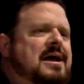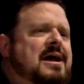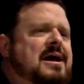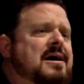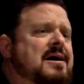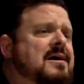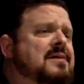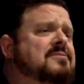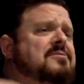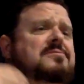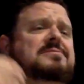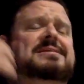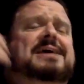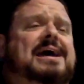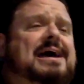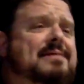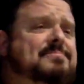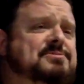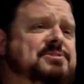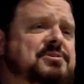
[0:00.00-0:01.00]
Other
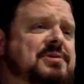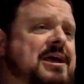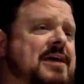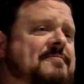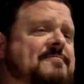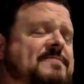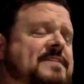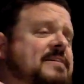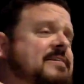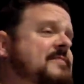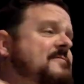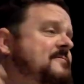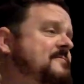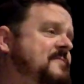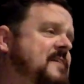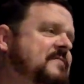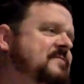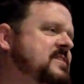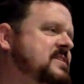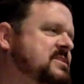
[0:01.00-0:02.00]
times you have very
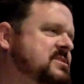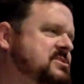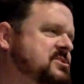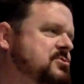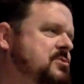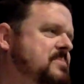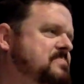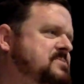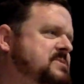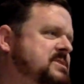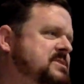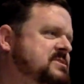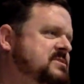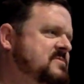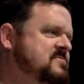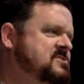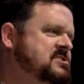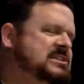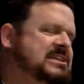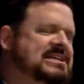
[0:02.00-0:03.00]
vivid descriptions
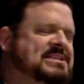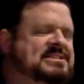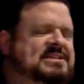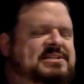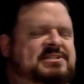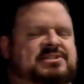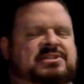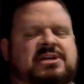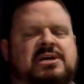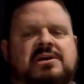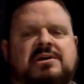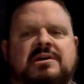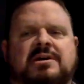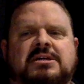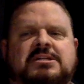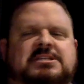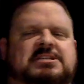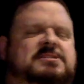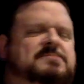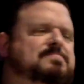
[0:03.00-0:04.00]
of Jesus
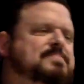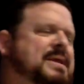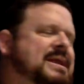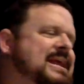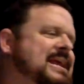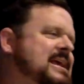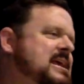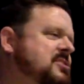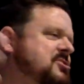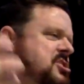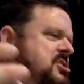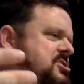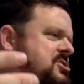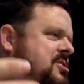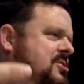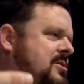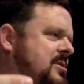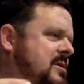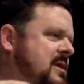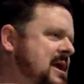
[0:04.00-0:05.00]
spitting in the
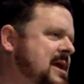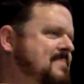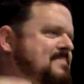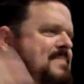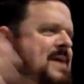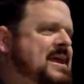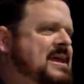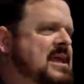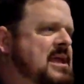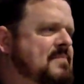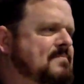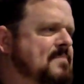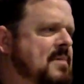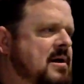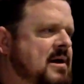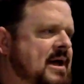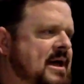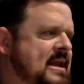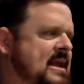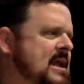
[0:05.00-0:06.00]
dirt and making
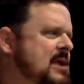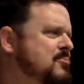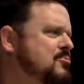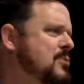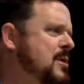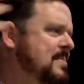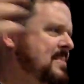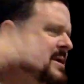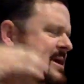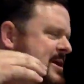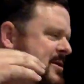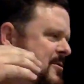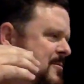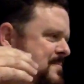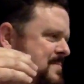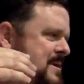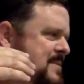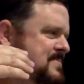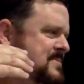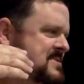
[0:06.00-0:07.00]
mud and rubbing it on
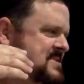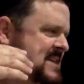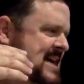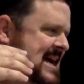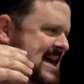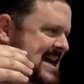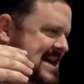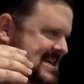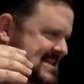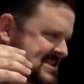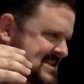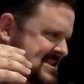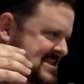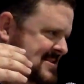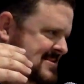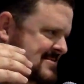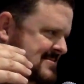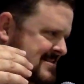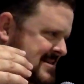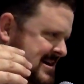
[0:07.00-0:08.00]
people's eyes
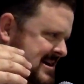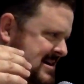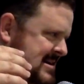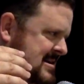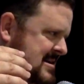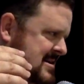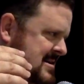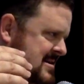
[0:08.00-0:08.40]
right?